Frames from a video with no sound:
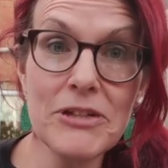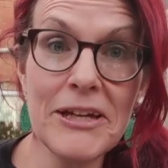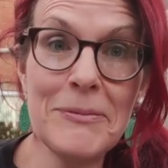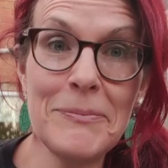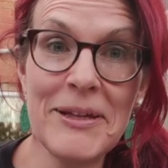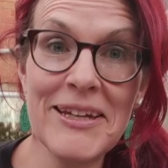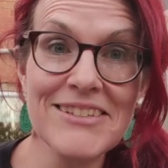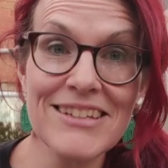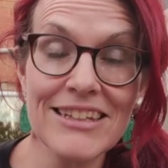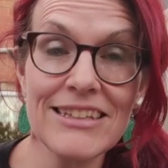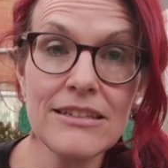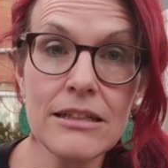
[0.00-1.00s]
terribly
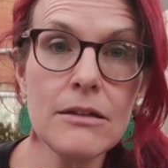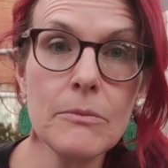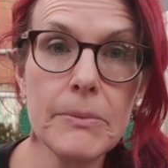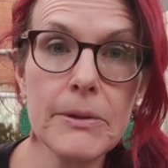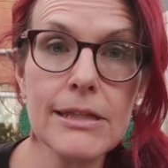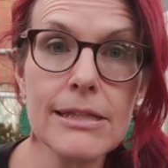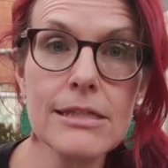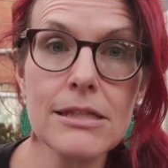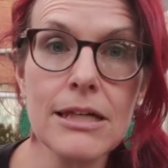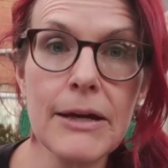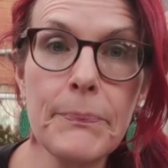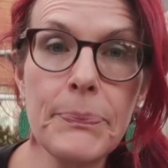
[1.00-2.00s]
exciting, but
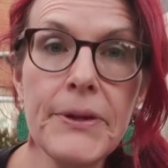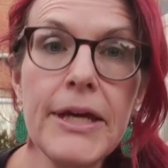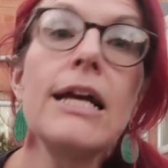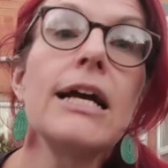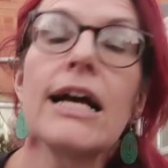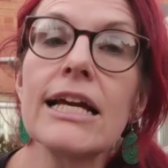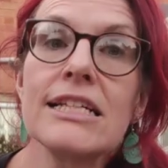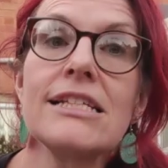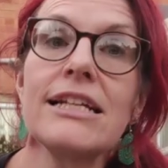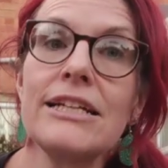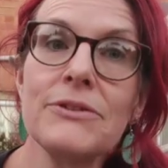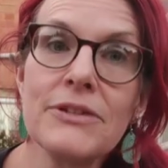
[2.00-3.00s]
um, I can
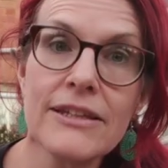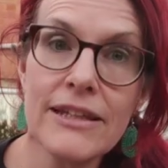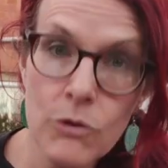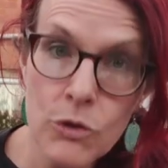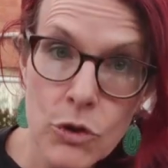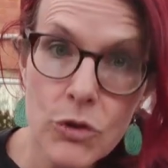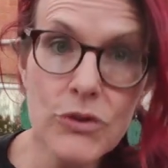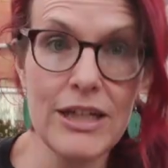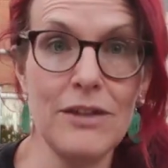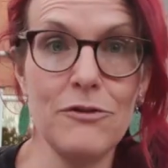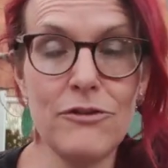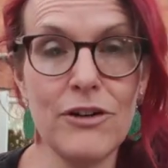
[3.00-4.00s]
tell you that they were not
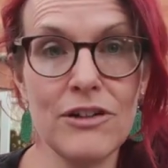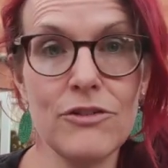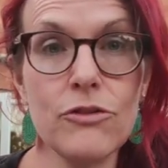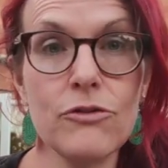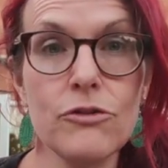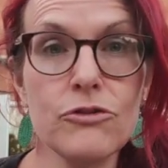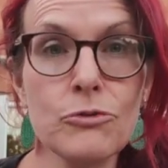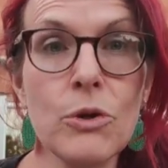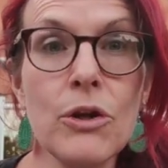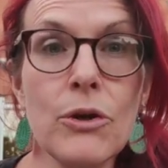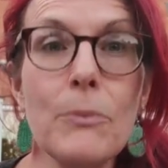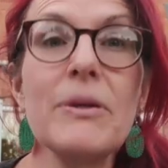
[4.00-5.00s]
that fun to
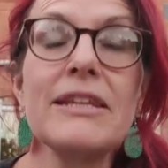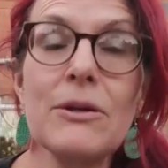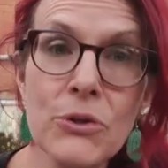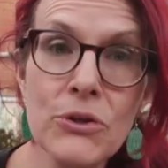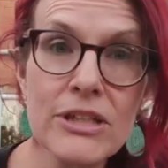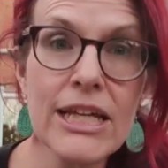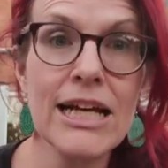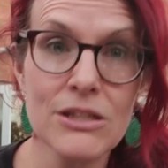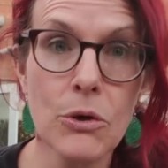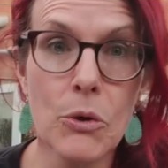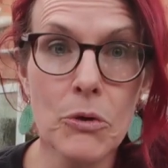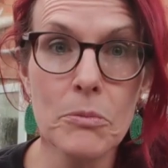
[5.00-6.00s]
swallow, but they weren't
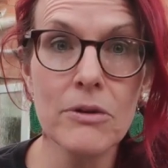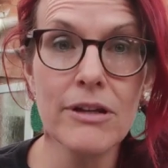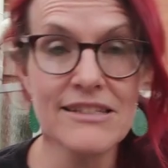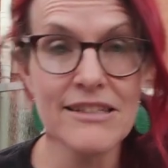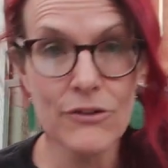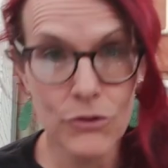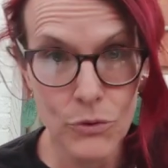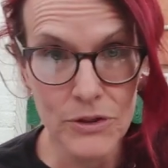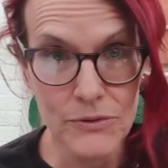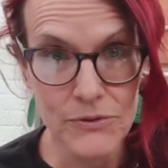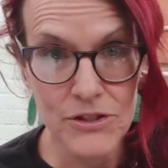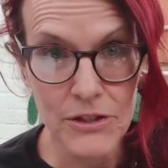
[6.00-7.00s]
as horrible as I
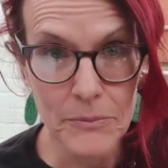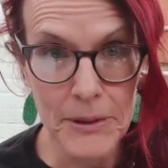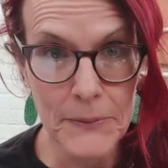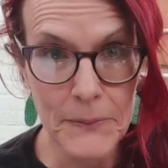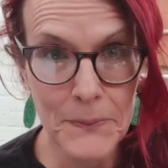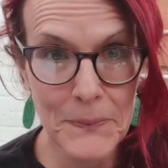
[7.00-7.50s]
thought it was going to be.